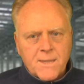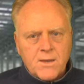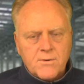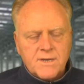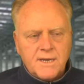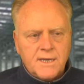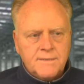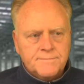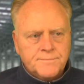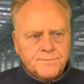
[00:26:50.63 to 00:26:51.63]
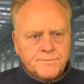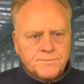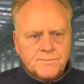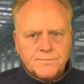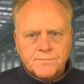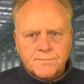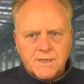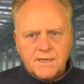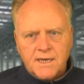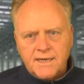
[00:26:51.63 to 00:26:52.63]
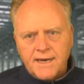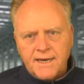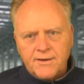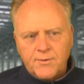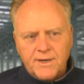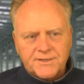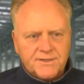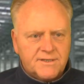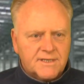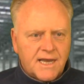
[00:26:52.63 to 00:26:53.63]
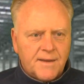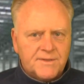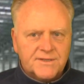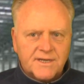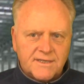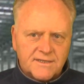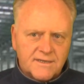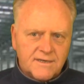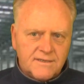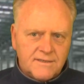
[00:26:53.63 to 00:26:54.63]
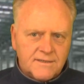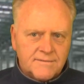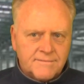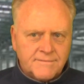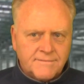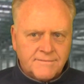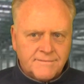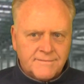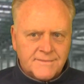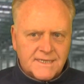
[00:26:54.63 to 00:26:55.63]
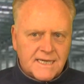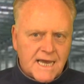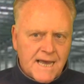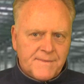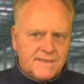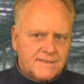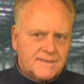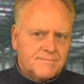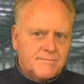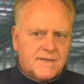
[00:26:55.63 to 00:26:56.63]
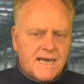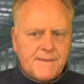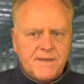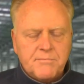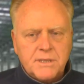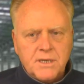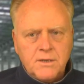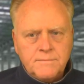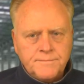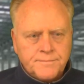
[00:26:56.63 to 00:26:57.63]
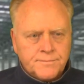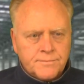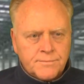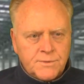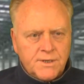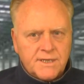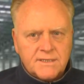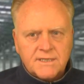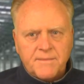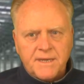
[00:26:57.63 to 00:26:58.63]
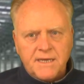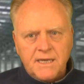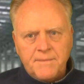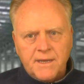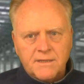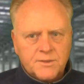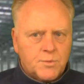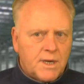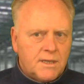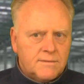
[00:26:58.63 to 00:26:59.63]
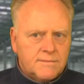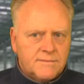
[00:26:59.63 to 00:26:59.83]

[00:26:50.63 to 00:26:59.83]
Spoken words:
Okay. Again, any questions, comments, concerns, comments, comment below. You can send me an email as well.